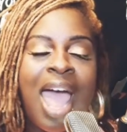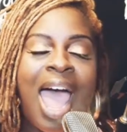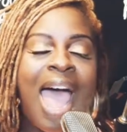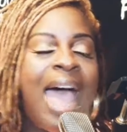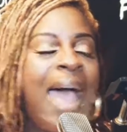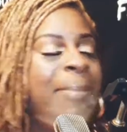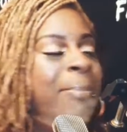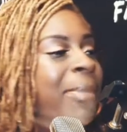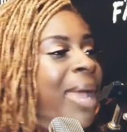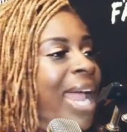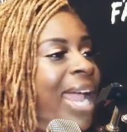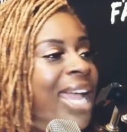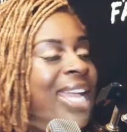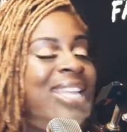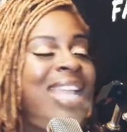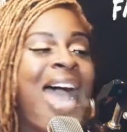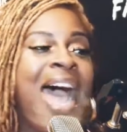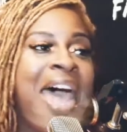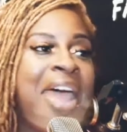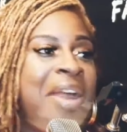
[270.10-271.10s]
I,
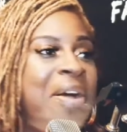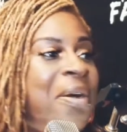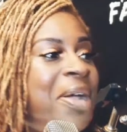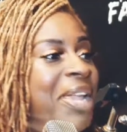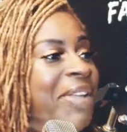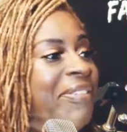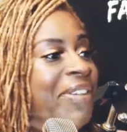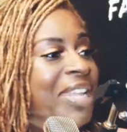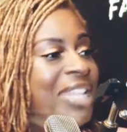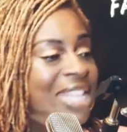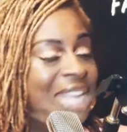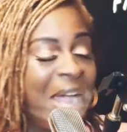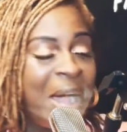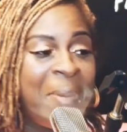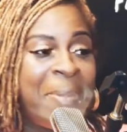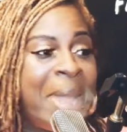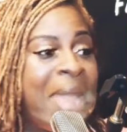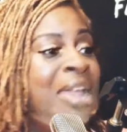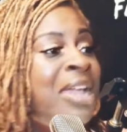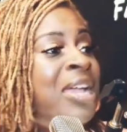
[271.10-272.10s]
man, y'all don't even
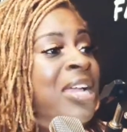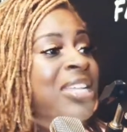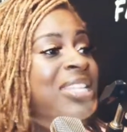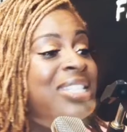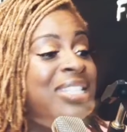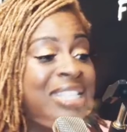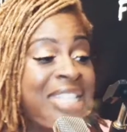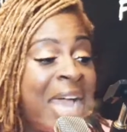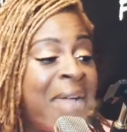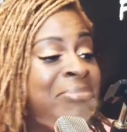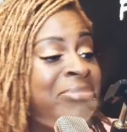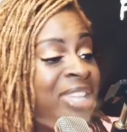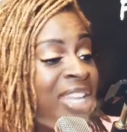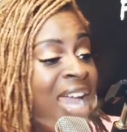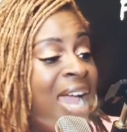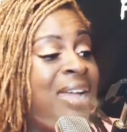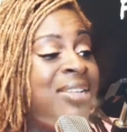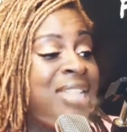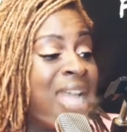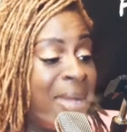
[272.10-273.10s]
know, but
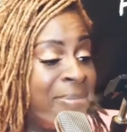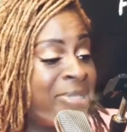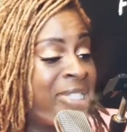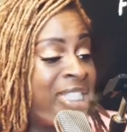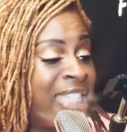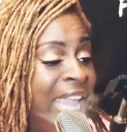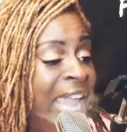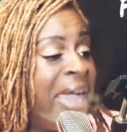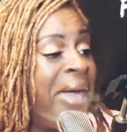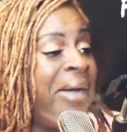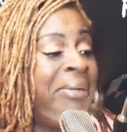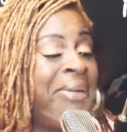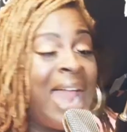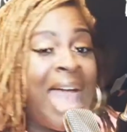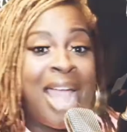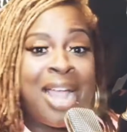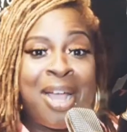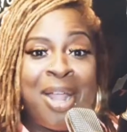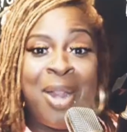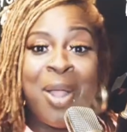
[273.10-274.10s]
sometimes I'm still
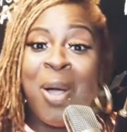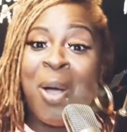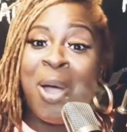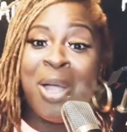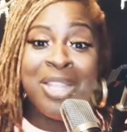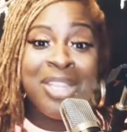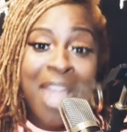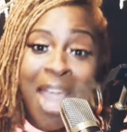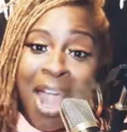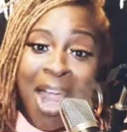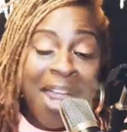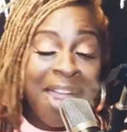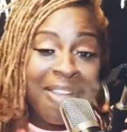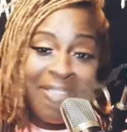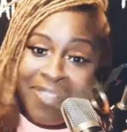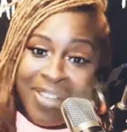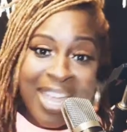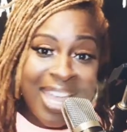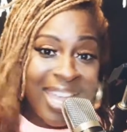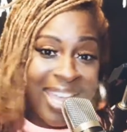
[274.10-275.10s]
like a little
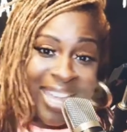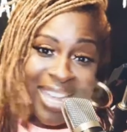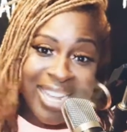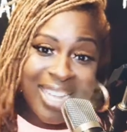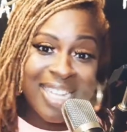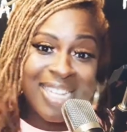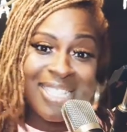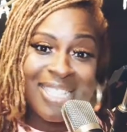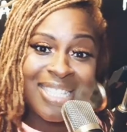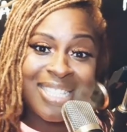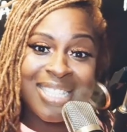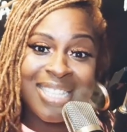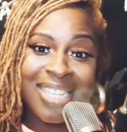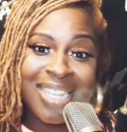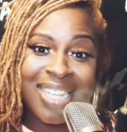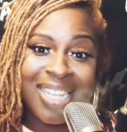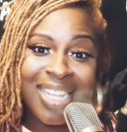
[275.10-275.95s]
nervous.